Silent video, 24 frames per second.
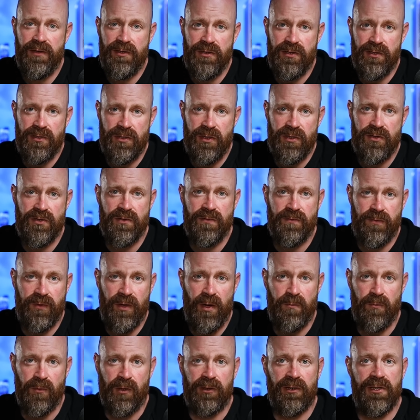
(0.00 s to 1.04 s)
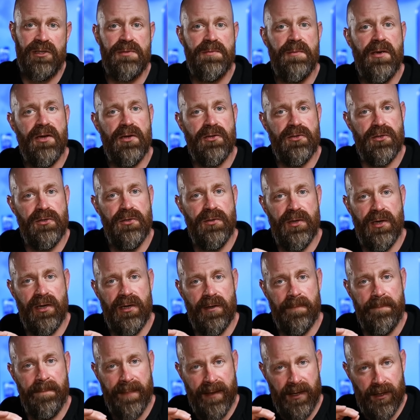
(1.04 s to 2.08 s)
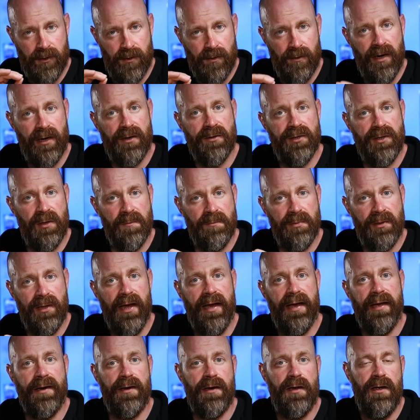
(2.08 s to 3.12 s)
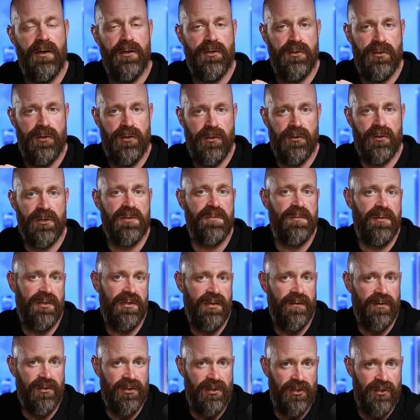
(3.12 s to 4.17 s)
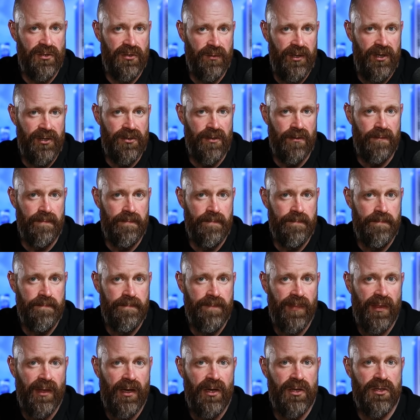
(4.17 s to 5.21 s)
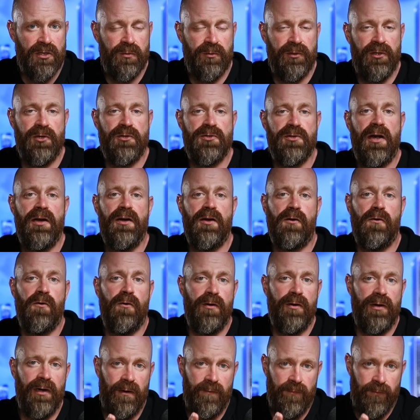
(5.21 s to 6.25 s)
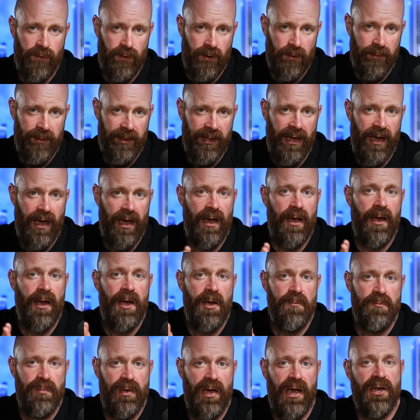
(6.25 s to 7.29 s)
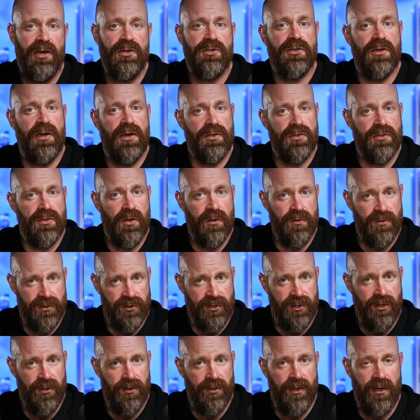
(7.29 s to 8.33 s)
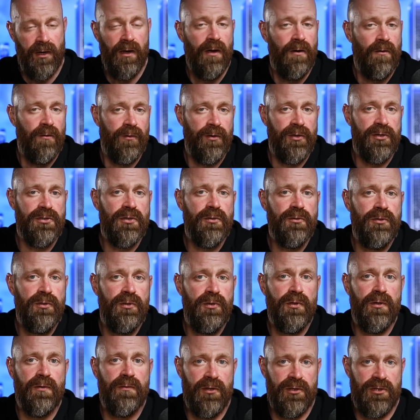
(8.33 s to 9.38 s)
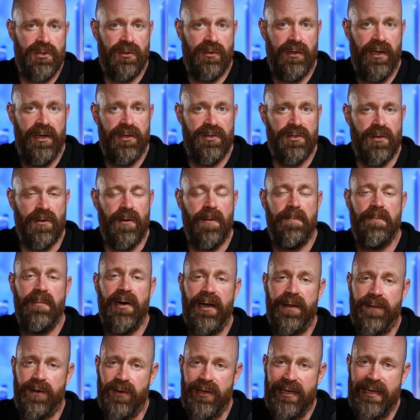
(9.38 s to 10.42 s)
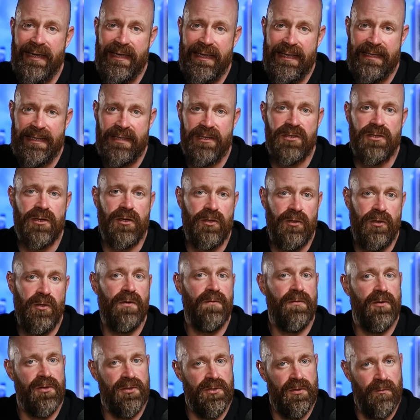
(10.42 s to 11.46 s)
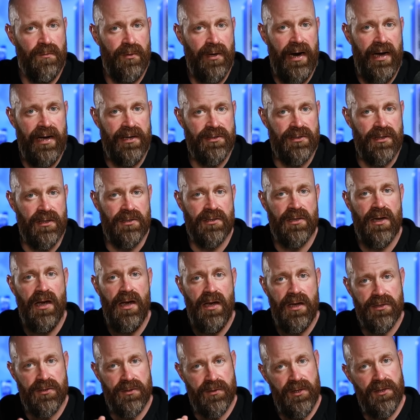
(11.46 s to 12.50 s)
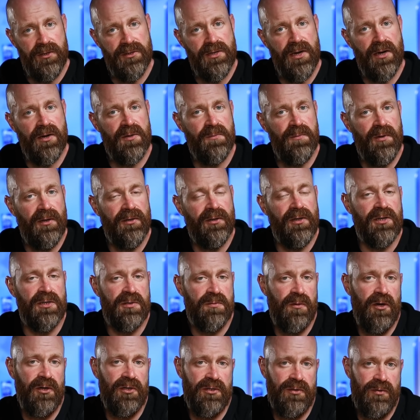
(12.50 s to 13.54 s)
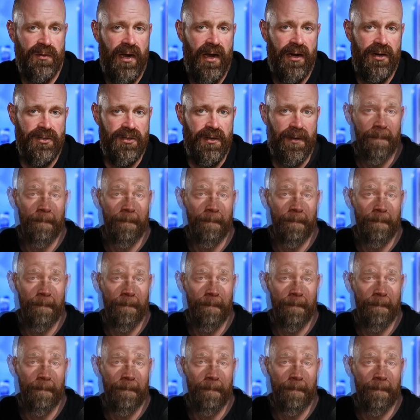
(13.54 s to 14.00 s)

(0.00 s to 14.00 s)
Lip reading: decision framework, let's make sure you can correctly apply it to your specific situation. So when you're trying to coordinate 401k pension, and Social Security? Well, there's no universal answer, but there is a universal process. So here's how to build a smart strategy.